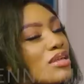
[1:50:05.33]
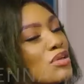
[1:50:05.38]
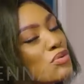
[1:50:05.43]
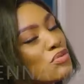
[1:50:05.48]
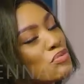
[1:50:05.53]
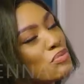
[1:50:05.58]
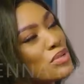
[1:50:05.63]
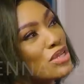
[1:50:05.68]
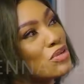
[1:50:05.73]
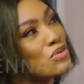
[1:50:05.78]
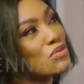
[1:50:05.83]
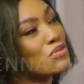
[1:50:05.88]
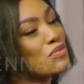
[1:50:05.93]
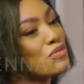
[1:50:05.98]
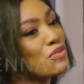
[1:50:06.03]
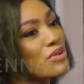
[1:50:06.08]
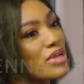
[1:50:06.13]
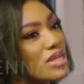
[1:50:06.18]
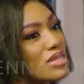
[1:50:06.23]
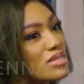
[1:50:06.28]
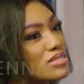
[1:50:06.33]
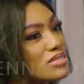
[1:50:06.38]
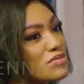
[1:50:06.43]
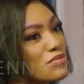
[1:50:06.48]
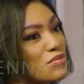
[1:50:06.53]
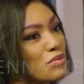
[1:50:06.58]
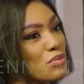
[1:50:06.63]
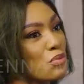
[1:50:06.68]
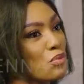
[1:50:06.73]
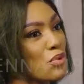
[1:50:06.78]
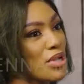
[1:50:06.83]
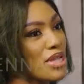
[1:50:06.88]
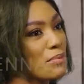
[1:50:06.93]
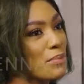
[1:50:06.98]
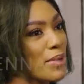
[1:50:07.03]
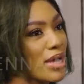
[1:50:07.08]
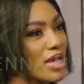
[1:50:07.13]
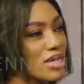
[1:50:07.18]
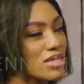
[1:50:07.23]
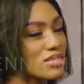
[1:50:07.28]
Yeah, we've been good friends from way
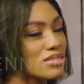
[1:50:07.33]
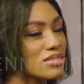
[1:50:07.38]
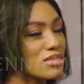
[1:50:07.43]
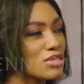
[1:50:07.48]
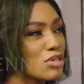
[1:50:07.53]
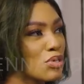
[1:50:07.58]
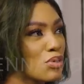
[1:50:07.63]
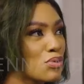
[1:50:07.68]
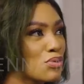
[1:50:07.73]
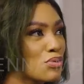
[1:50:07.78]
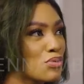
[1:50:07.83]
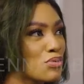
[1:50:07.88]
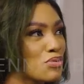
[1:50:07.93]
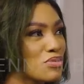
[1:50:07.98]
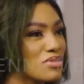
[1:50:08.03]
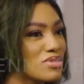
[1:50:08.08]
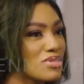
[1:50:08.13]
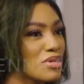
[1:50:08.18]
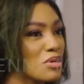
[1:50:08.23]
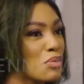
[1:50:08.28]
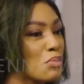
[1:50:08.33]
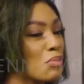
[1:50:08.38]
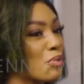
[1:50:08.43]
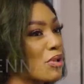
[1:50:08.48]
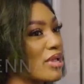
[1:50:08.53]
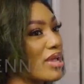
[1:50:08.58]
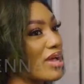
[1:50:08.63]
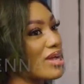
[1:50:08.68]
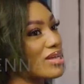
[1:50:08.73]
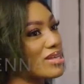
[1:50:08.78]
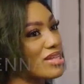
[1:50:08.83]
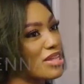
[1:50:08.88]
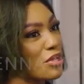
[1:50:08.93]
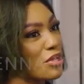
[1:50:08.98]
back at school, but you had a